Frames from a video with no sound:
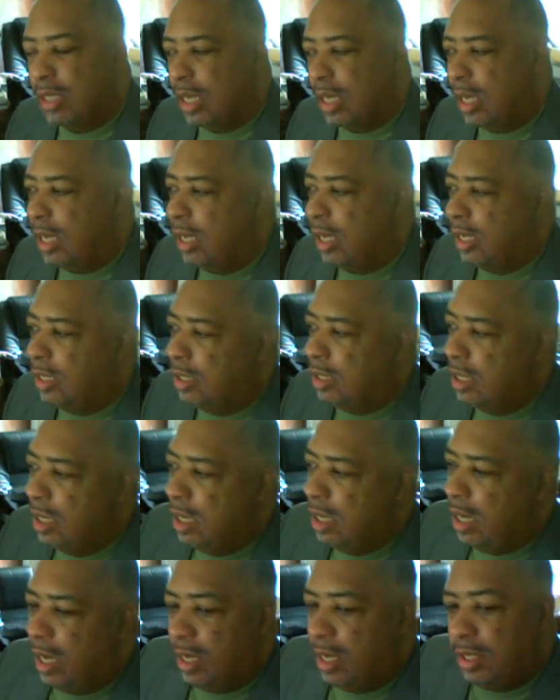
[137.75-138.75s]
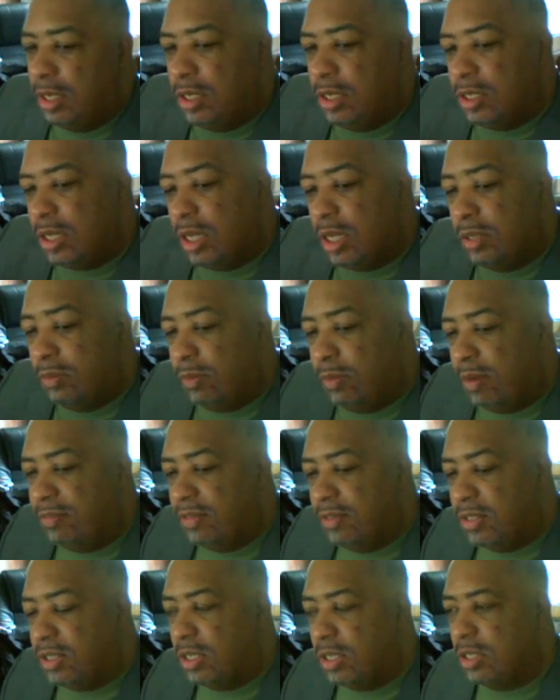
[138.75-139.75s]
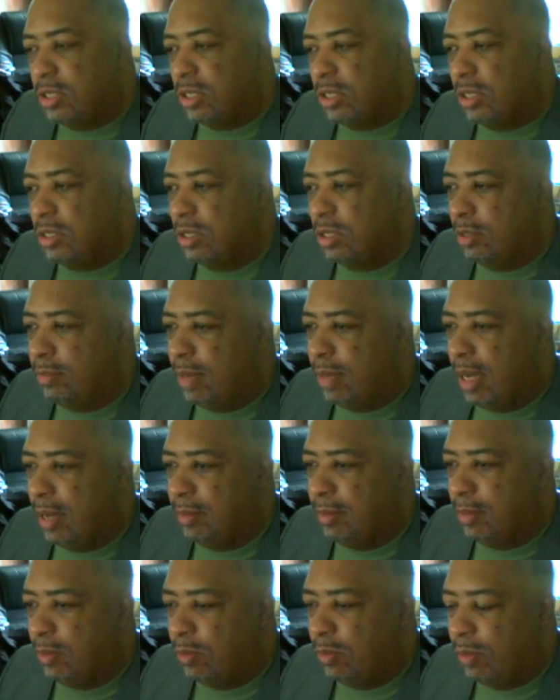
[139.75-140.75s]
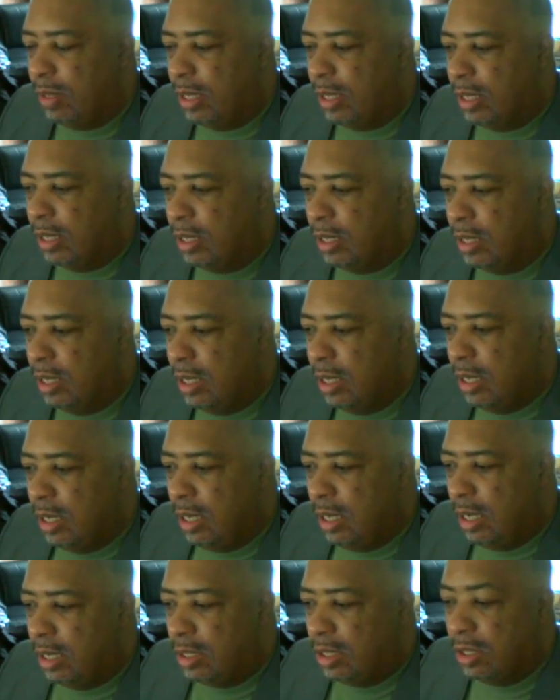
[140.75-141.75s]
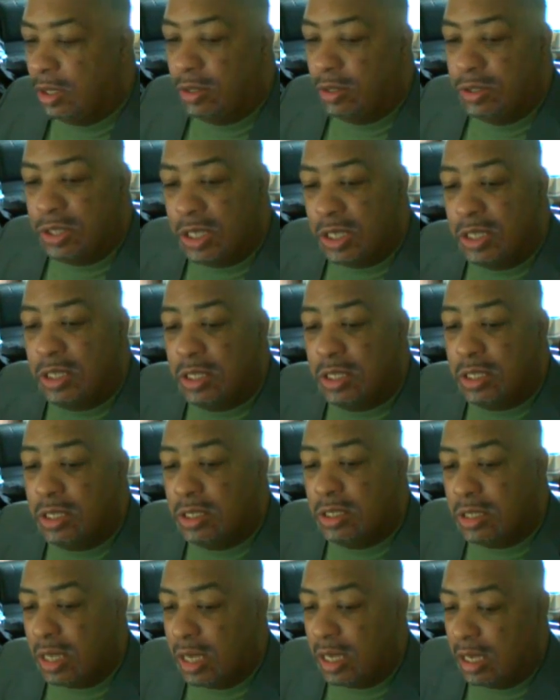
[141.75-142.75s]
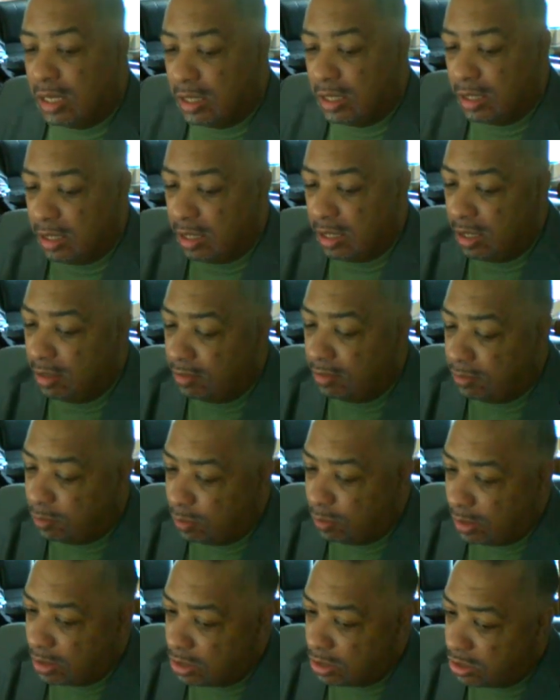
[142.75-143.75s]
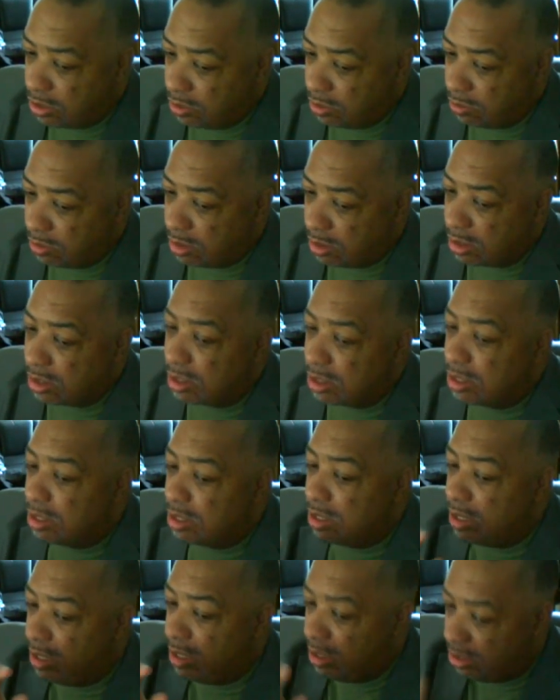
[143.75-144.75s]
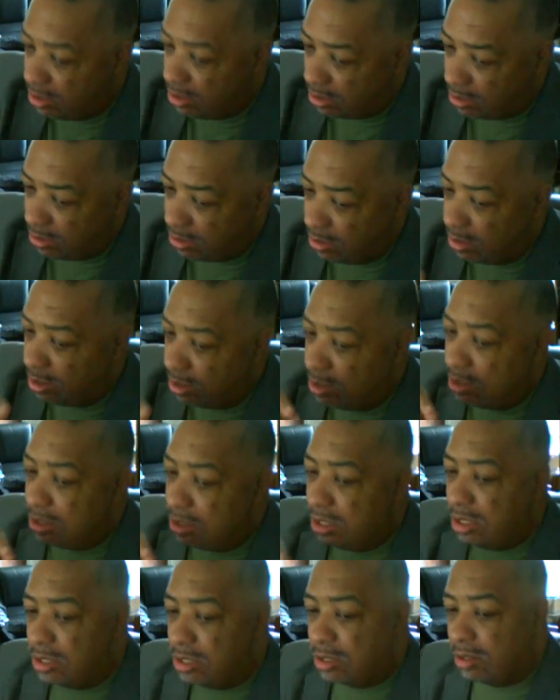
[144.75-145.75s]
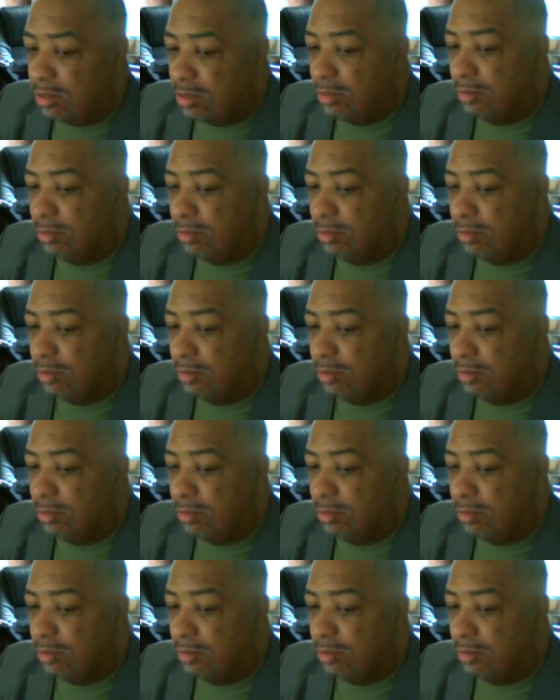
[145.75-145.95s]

And there's other references to the Bible where, you know, Jesus has said, give what's due to Caesar, Caesar.